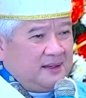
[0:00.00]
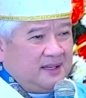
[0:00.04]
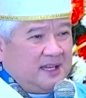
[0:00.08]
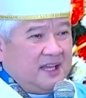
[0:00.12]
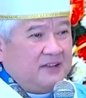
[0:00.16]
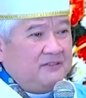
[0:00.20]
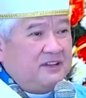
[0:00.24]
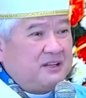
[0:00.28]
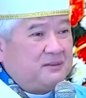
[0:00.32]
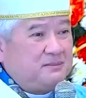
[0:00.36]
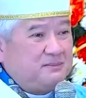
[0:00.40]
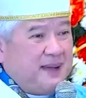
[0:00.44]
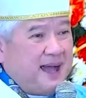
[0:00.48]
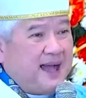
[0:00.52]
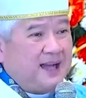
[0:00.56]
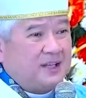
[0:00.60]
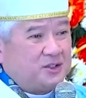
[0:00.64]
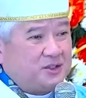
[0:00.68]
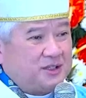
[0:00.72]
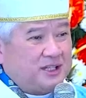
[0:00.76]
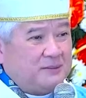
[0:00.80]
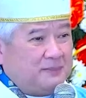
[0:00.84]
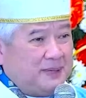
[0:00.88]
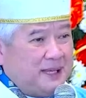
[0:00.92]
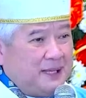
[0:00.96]
Give it
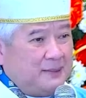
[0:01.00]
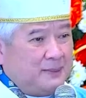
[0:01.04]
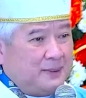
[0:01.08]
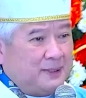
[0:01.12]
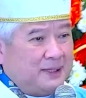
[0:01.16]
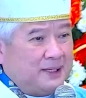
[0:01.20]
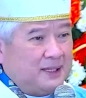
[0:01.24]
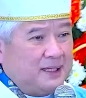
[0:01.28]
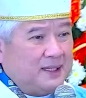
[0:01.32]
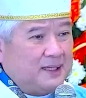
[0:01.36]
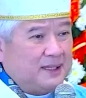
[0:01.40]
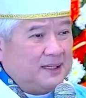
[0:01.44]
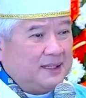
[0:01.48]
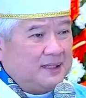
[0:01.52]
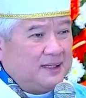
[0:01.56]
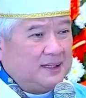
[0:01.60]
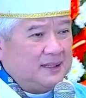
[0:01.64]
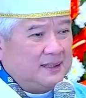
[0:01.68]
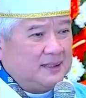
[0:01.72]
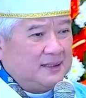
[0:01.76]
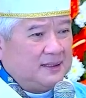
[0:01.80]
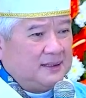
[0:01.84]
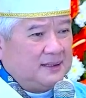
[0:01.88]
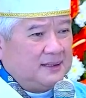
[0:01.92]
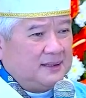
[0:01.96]
back to the people.
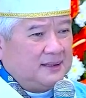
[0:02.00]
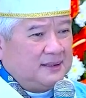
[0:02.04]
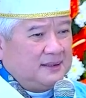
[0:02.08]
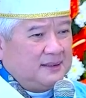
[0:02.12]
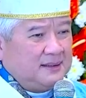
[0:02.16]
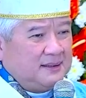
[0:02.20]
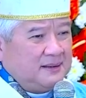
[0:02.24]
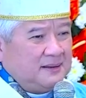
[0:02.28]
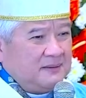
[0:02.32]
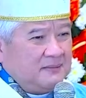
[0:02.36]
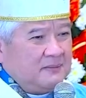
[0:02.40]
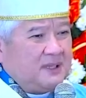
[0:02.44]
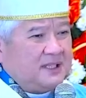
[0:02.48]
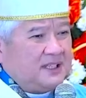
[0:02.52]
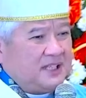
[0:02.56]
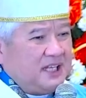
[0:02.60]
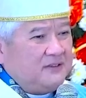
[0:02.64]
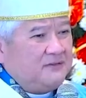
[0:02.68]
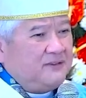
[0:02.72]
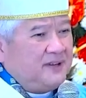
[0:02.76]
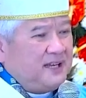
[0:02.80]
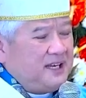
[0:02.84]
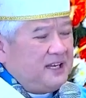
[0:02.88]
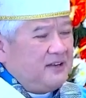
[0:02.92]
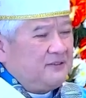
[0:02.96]
But
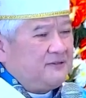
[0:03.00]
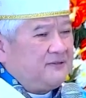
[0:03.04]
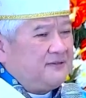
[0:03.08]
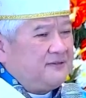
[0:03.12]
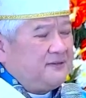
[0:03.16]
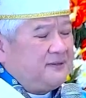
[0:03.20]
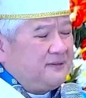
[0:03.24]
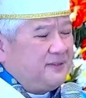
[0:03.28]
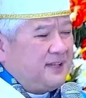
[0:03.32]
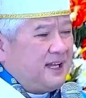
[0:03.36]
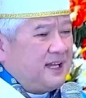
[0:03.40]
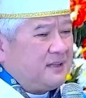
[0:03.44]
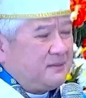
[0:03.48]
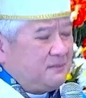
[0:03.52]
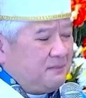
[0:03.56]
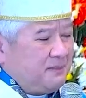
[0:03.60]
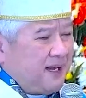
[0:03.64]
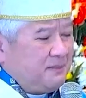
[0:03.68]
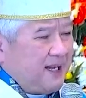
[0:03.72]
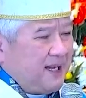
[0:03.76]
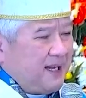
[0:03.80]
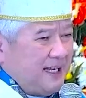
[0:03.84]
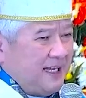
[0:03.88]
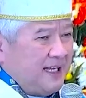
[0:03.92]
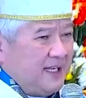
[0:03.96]
even if that
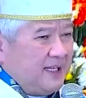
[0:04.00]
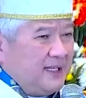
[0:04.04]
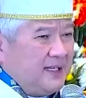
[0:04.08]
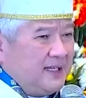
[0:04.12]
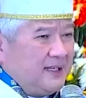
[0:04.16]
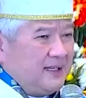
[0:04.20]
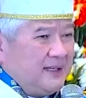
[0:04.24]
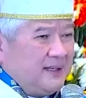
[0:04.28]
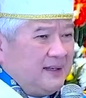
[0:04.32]
money,